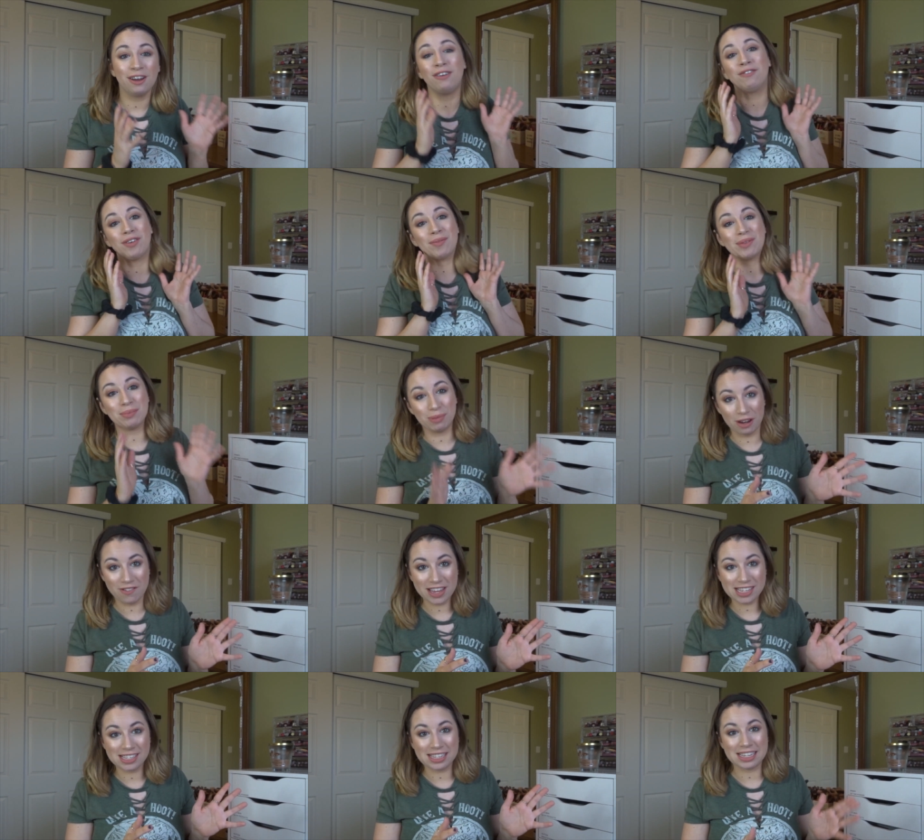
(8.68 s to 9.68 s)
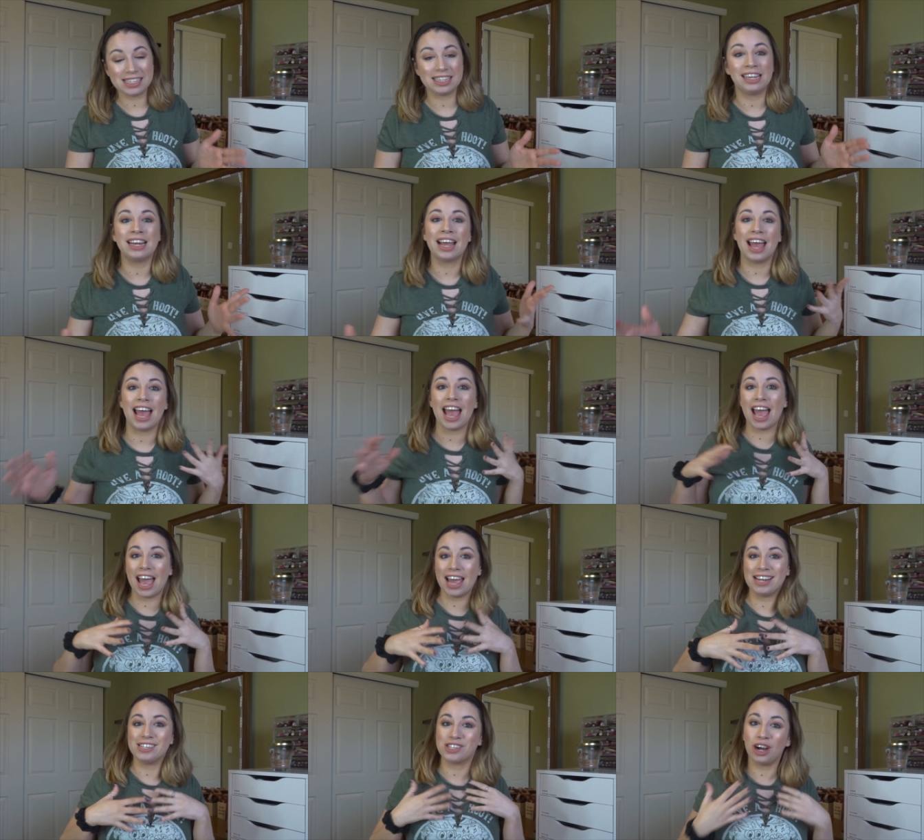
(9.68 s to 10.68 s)
from the previous season
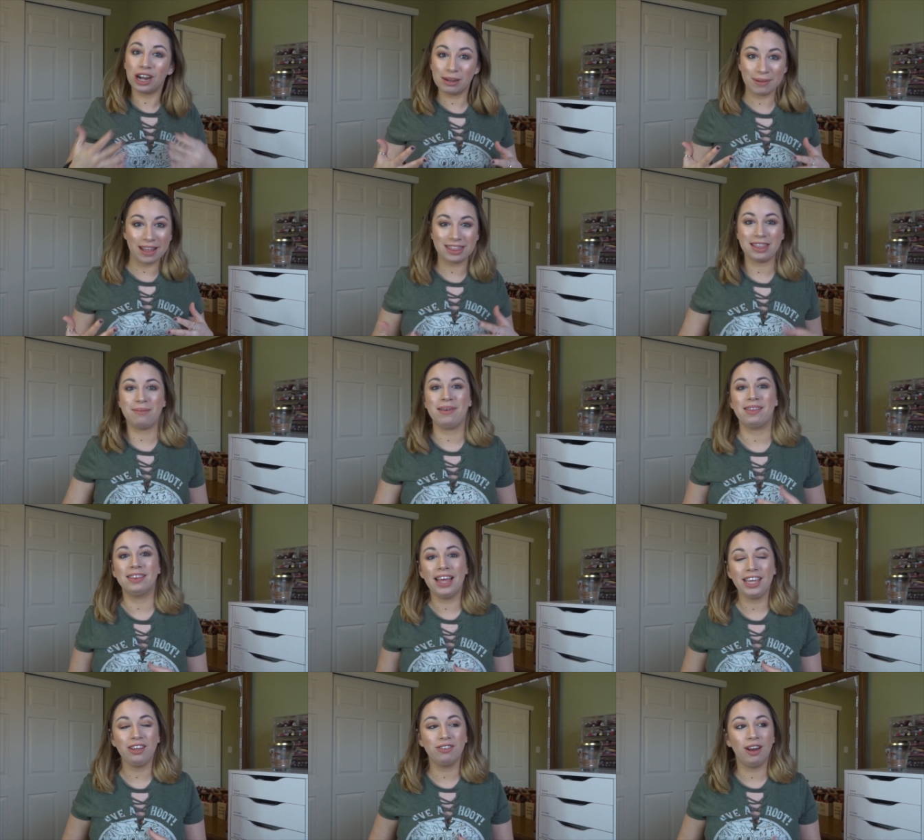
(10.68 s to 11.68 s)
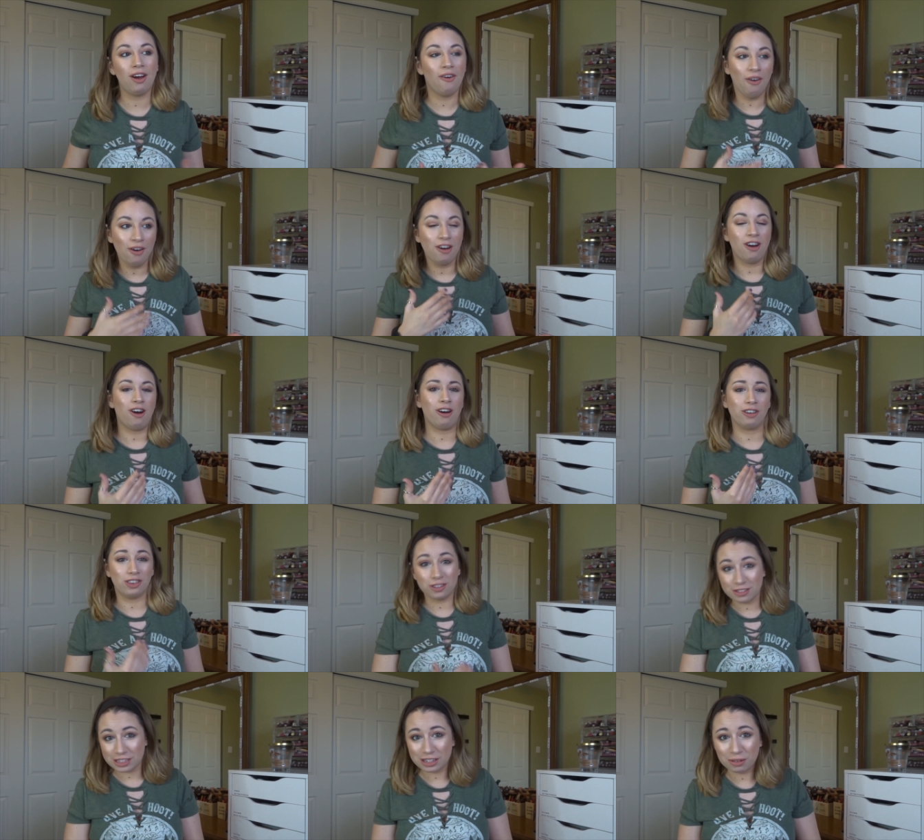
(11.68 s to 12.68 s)
and talk about them and let you know are
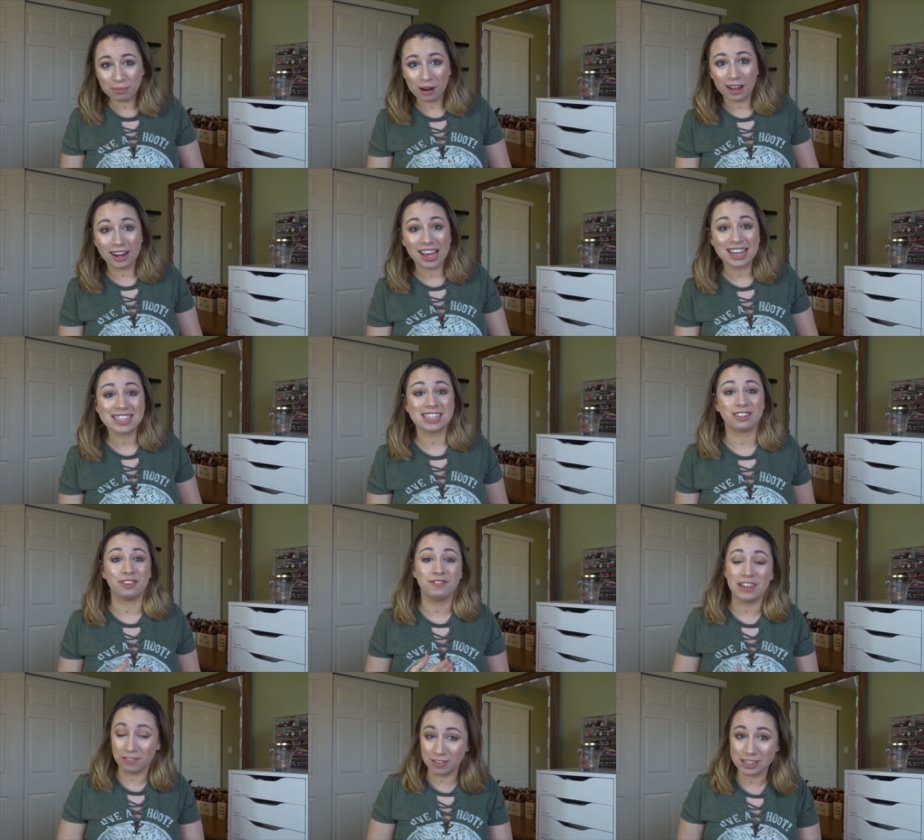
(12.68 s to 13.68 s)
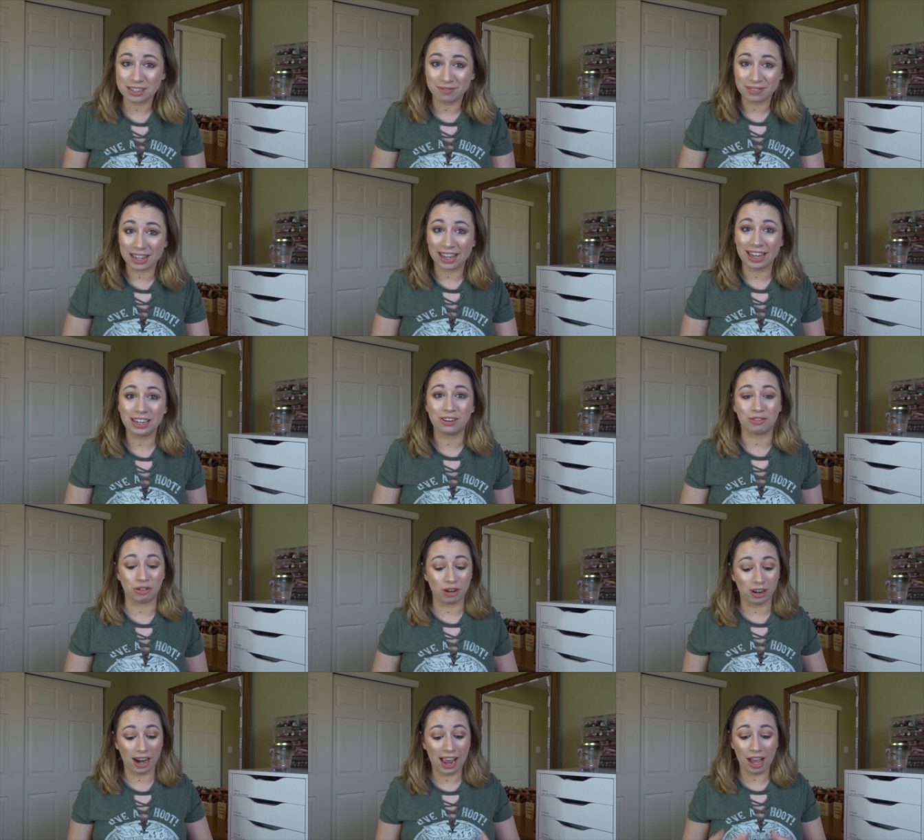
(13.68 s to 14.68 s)
those still products that are favorites of mine
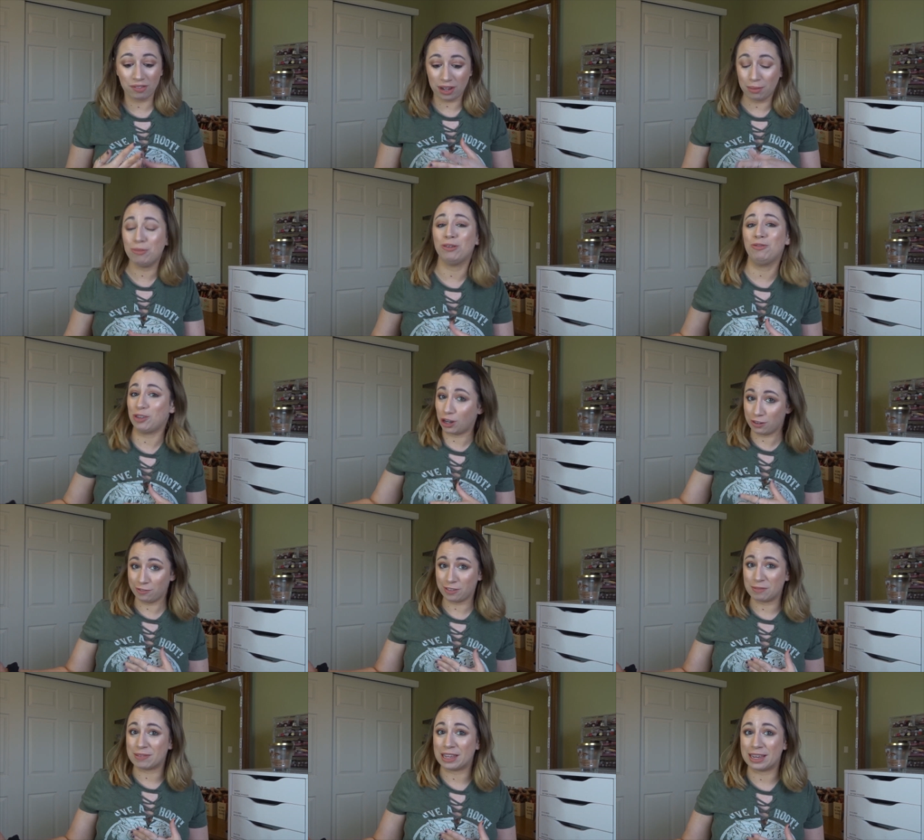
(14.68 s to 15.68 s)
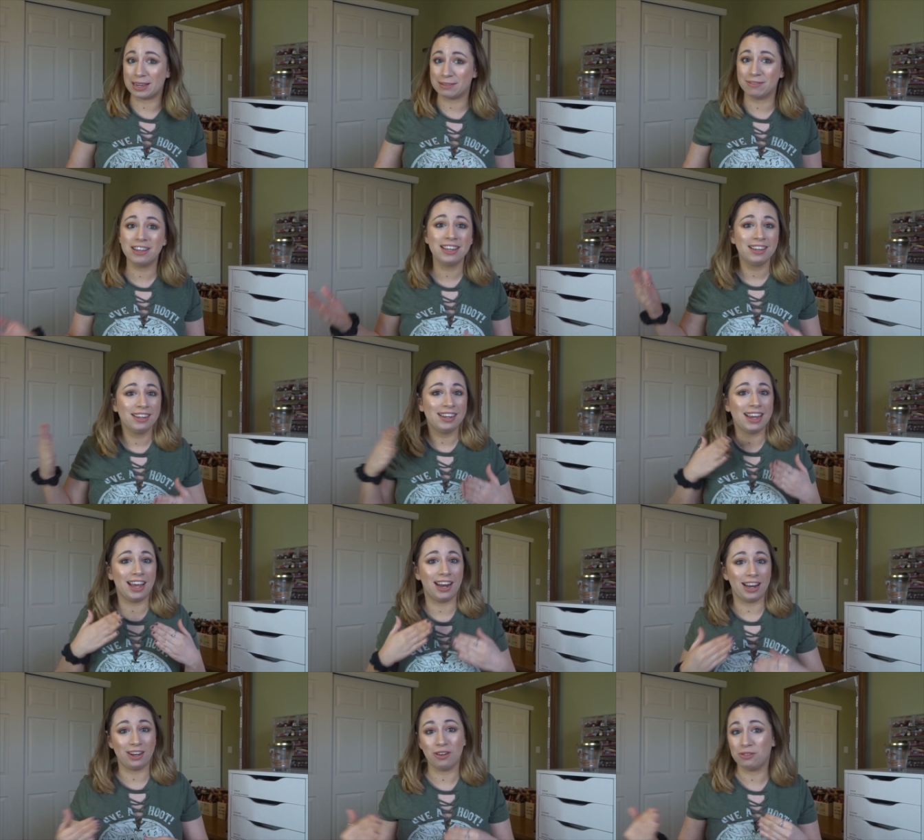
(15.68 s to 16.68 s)
or have I moved on from them
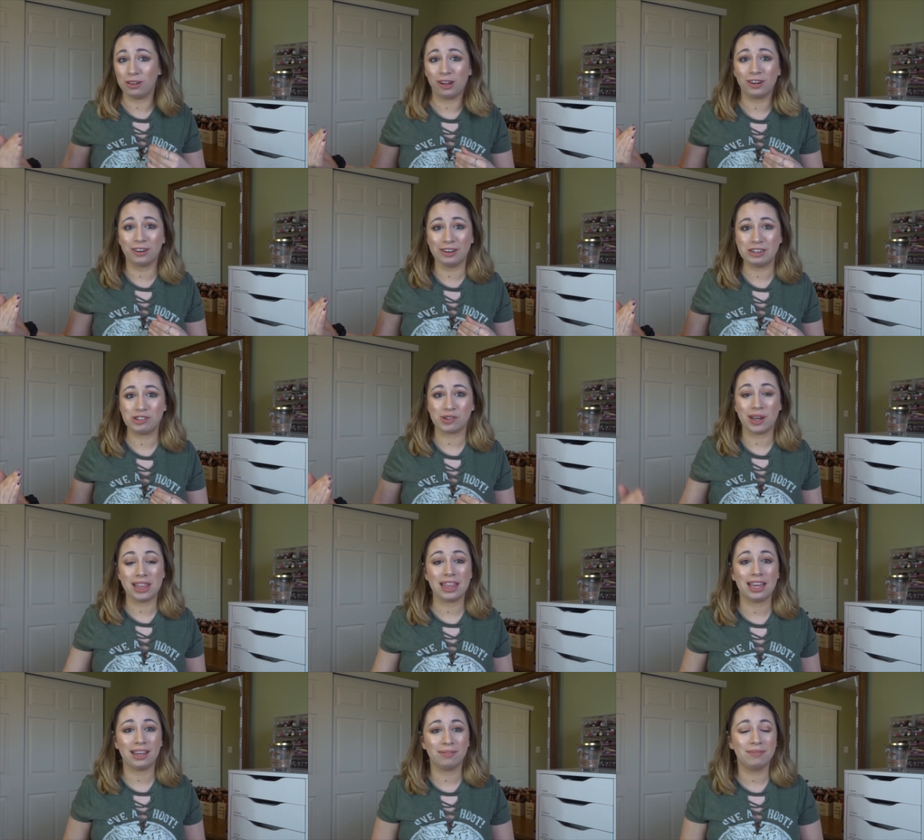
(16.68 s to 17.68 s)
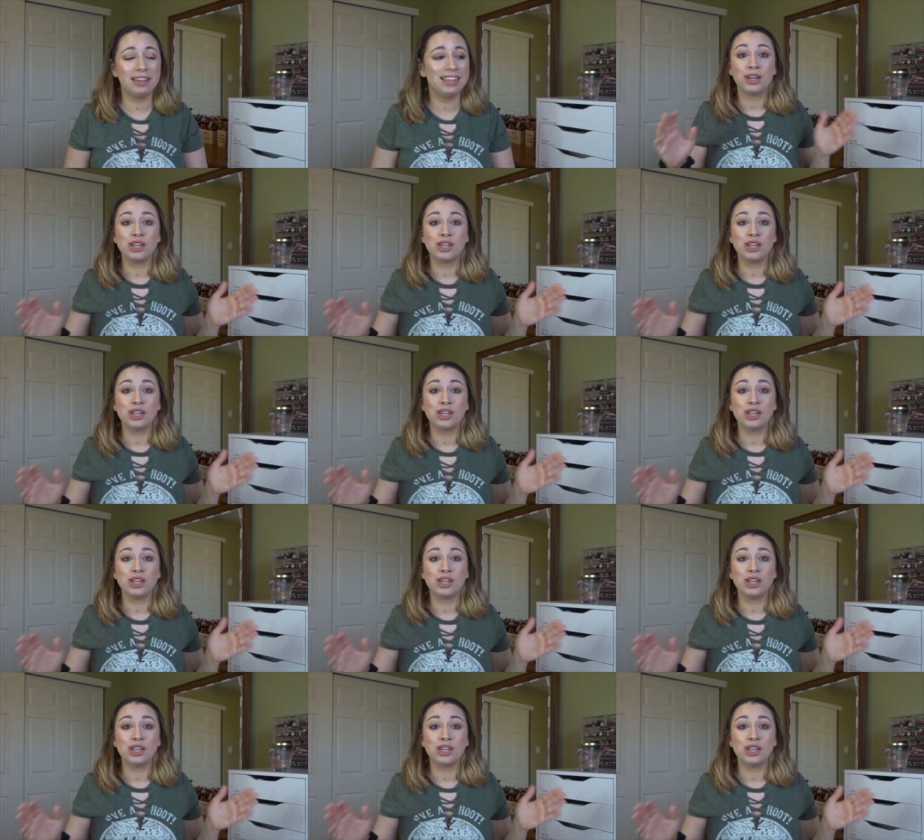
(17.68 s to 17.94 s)
and I no longer enjoy them.